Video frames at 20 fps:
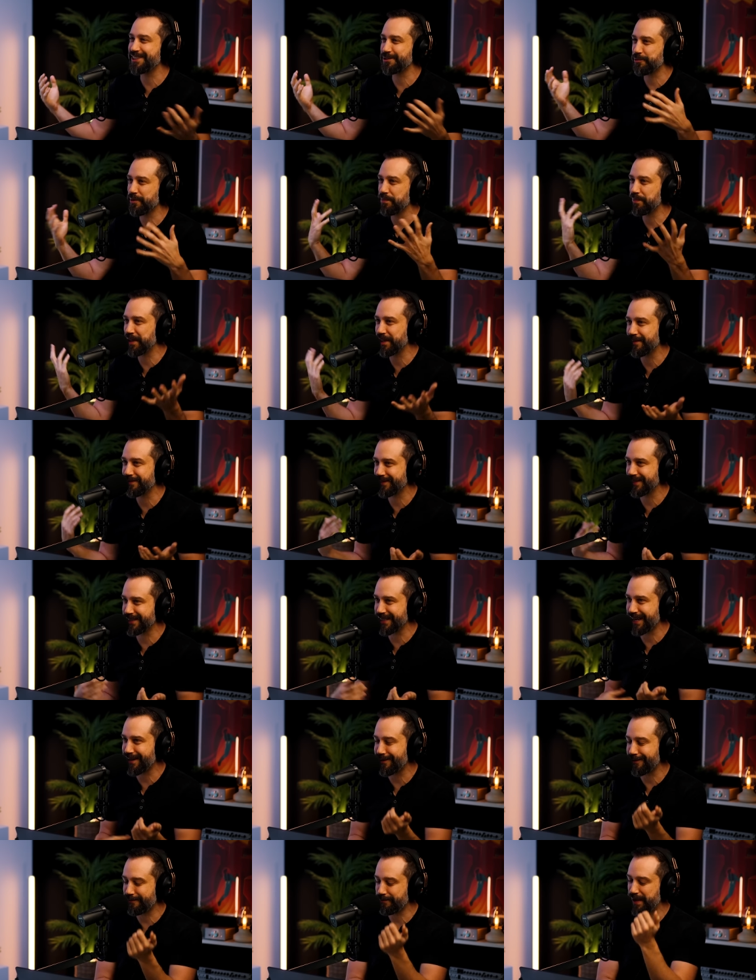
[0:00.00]
he's ripping off the
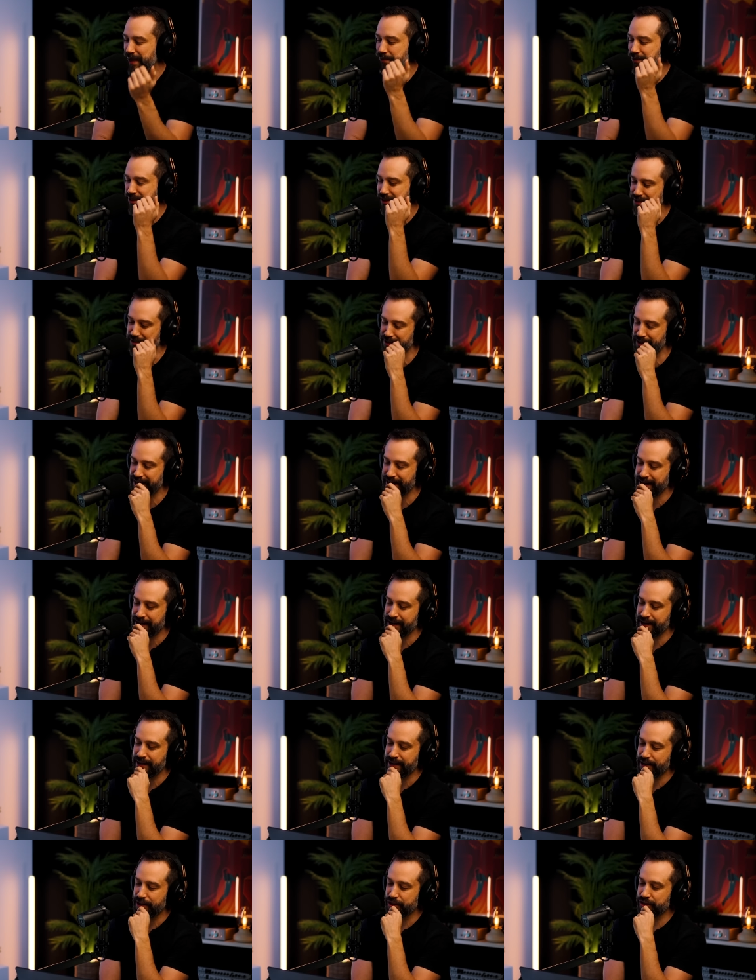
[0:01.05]
Tower of Babel story.
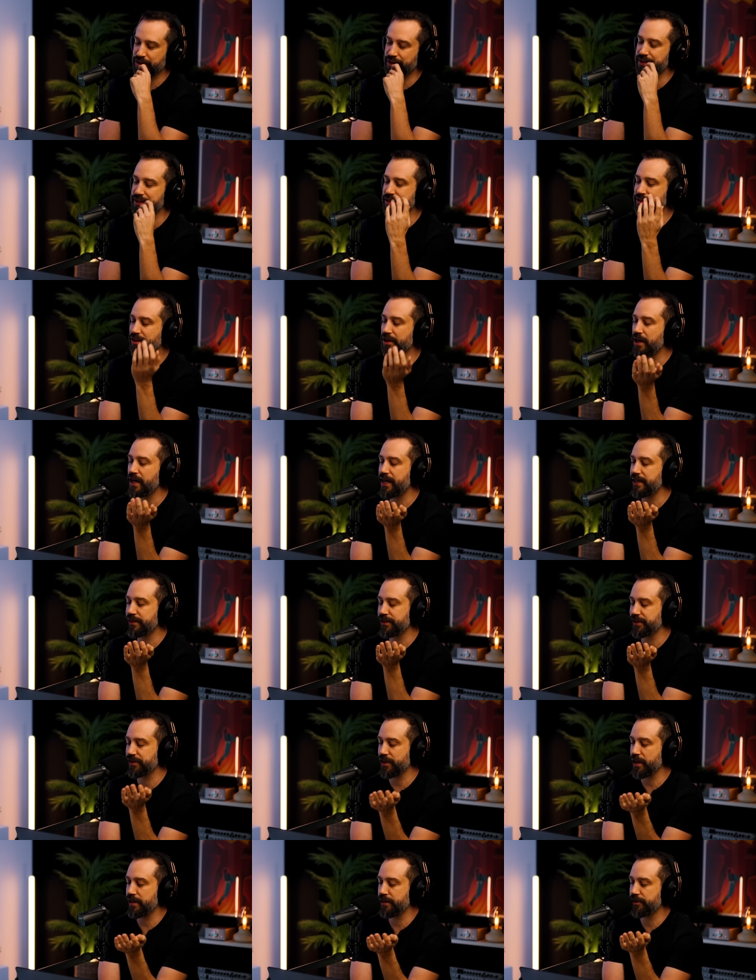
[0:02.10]
Mm. So this guy
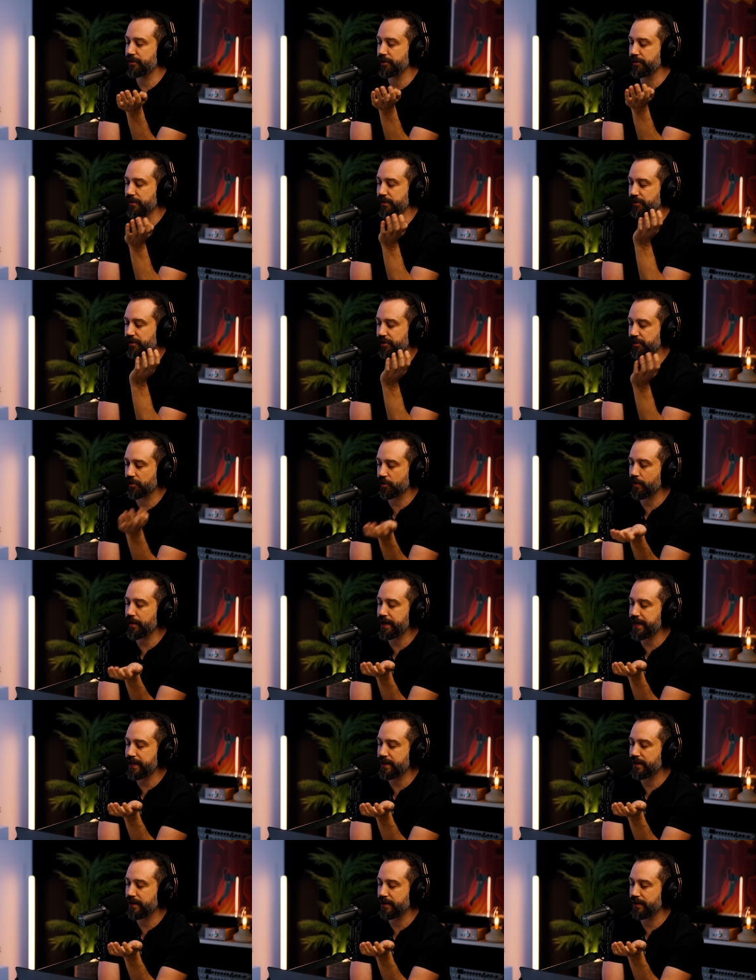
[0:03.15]
decided to
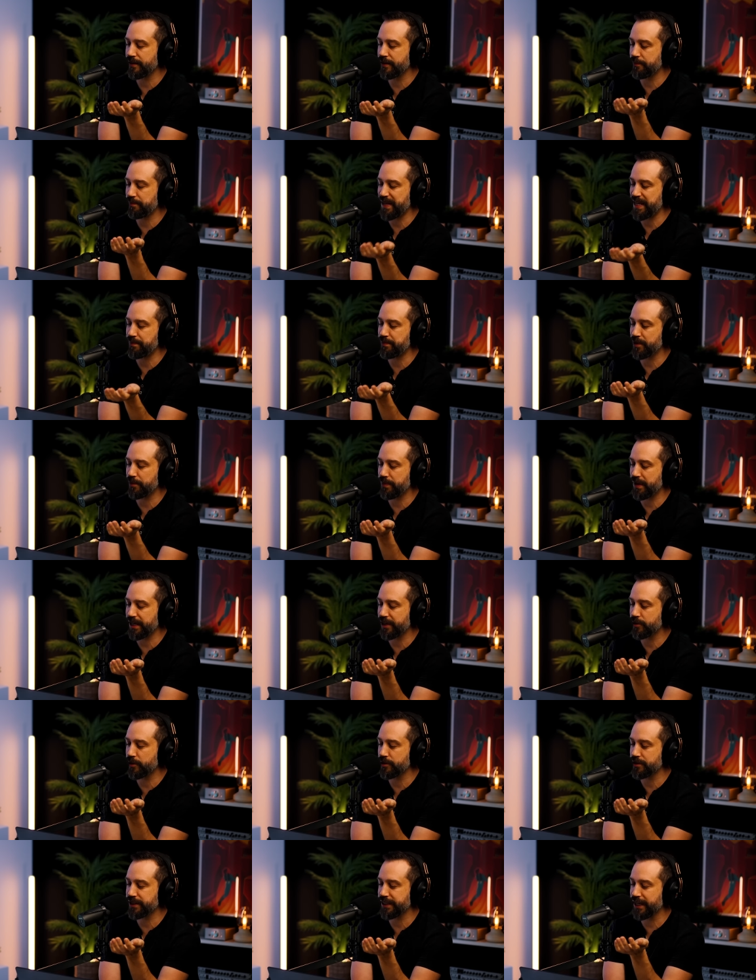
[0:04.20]
destroy the people by
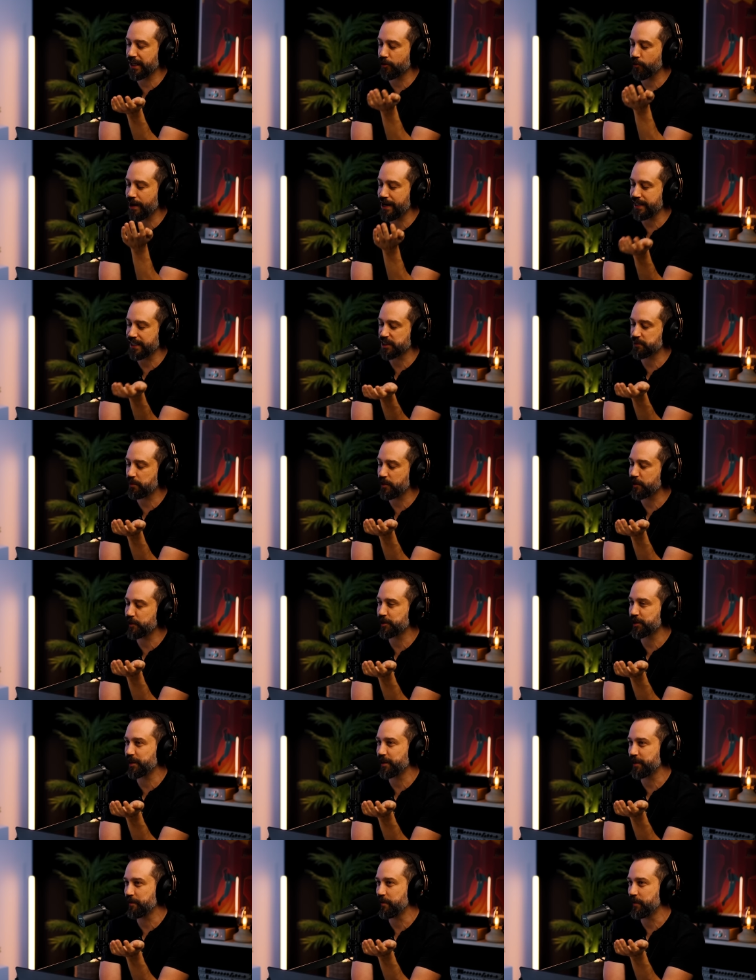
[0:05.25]
causing a great
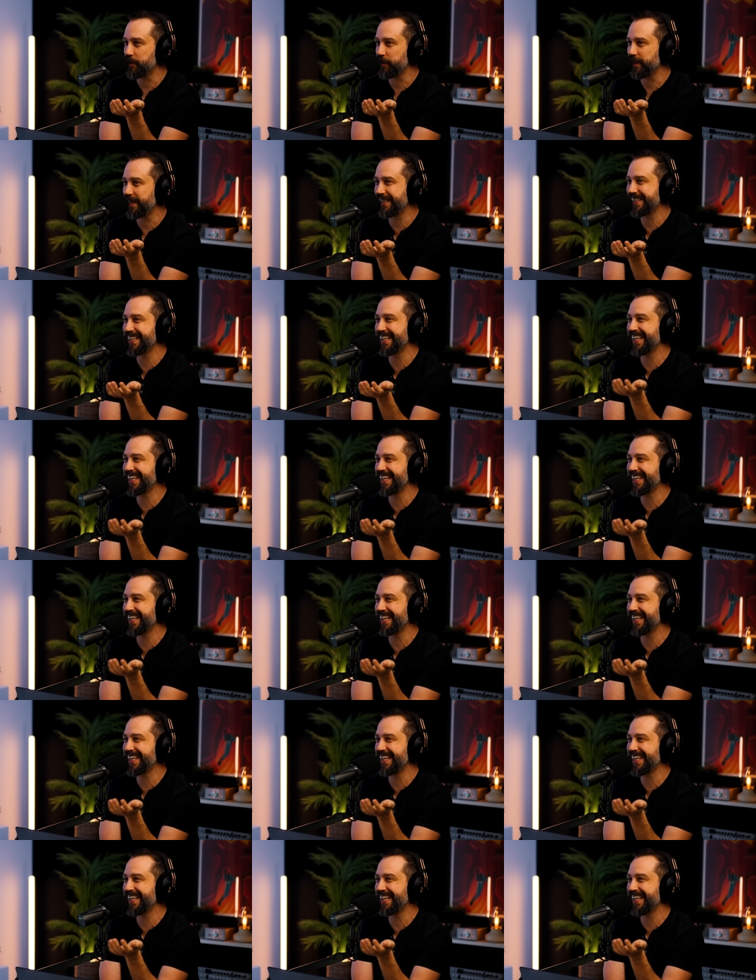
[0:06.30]
explosion on the moon,